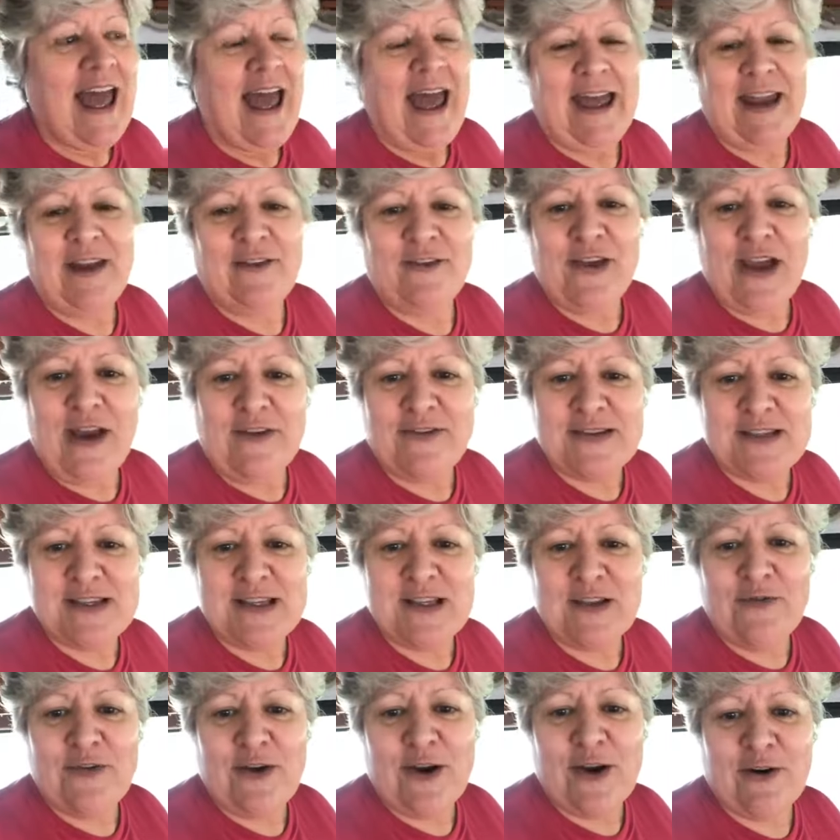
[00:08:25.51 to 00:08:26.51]
And if you haven't
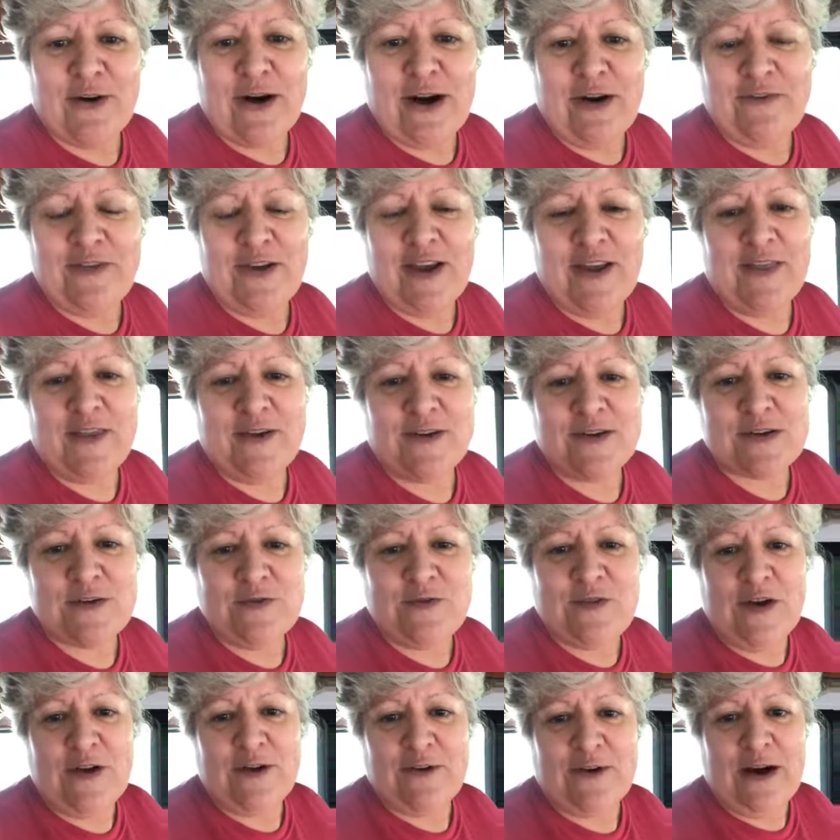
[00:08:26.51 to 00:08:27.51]
seen the photograph yet, there is a
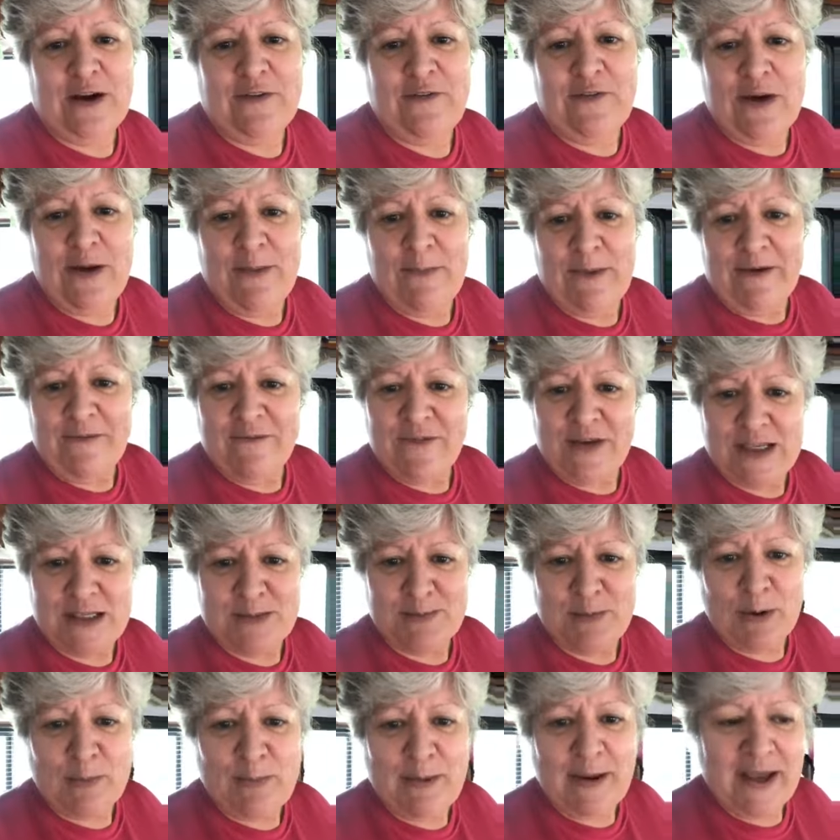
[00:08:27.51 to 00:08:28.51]
photograph on my
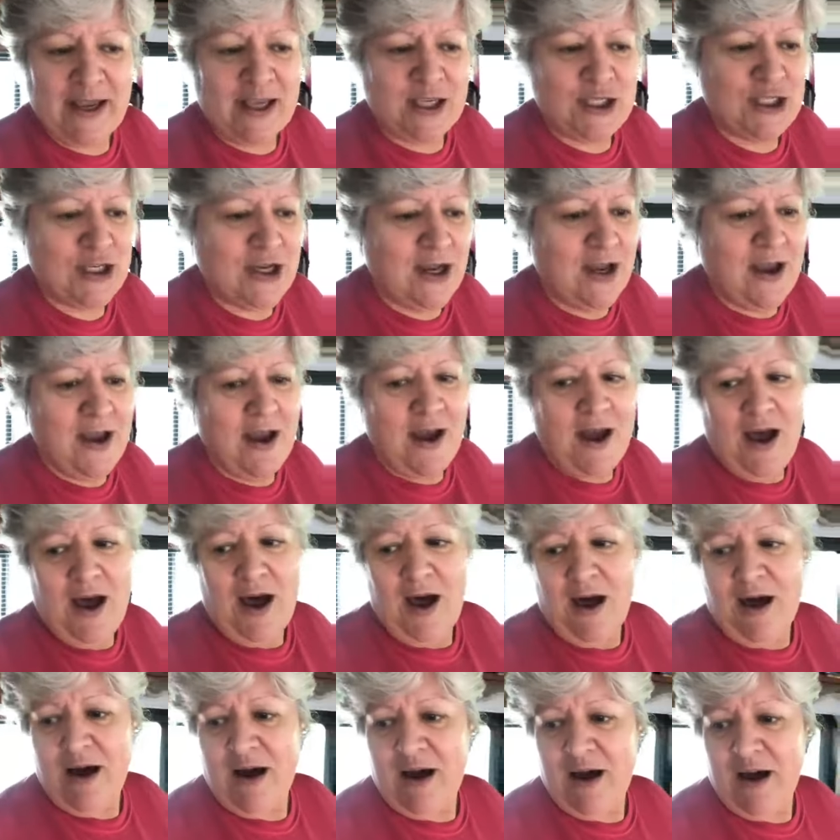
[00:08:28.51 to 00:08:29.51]
Facebook page
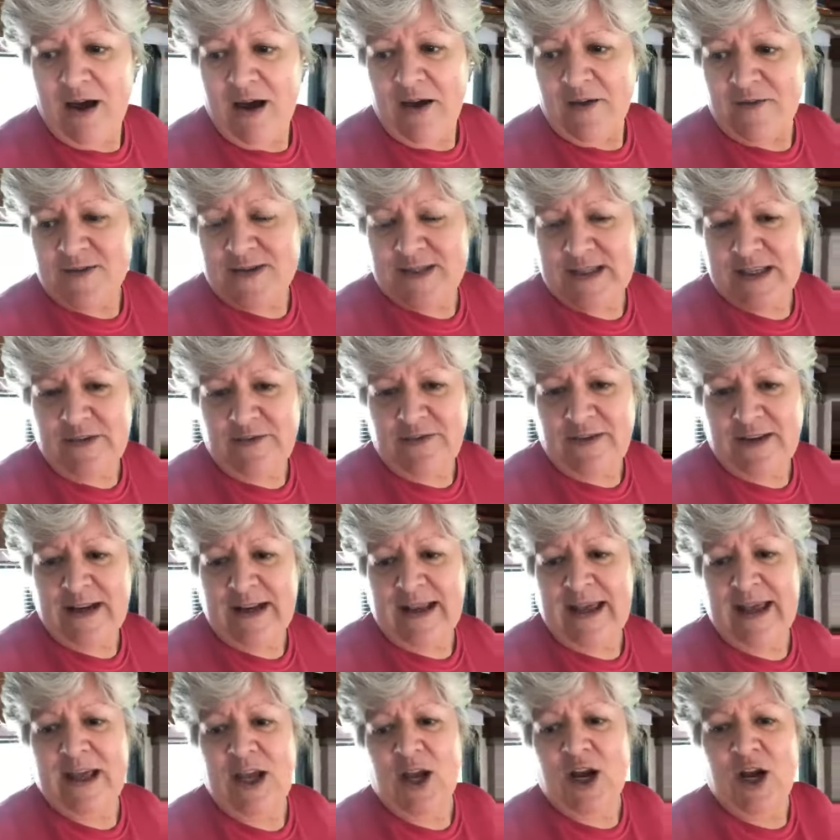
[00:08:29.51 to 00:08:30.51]
of Zeffy
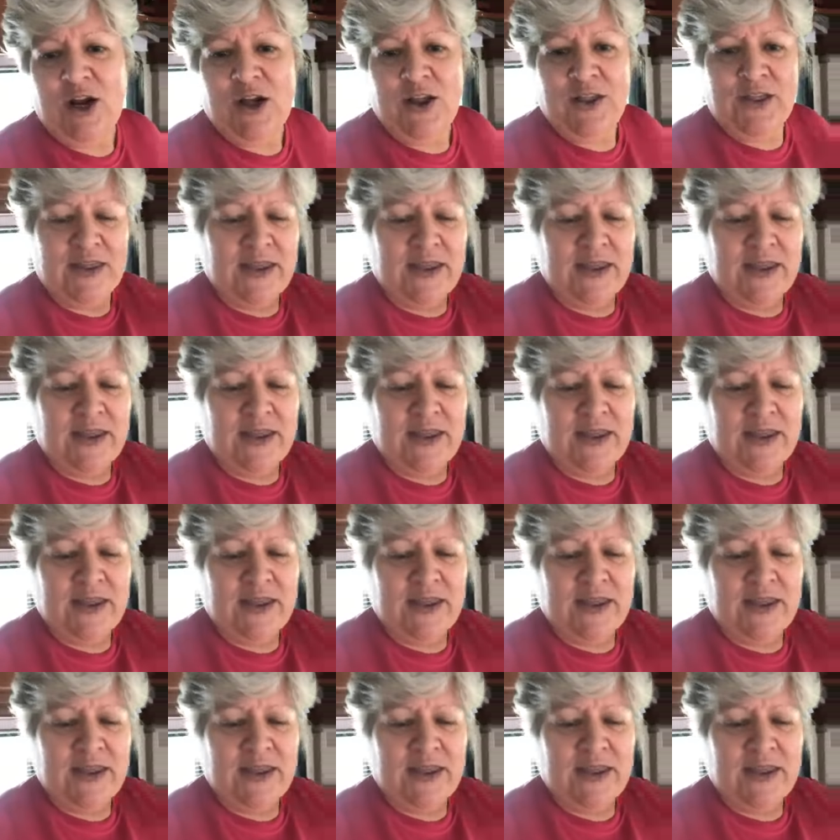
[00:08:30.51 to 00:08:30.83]
laying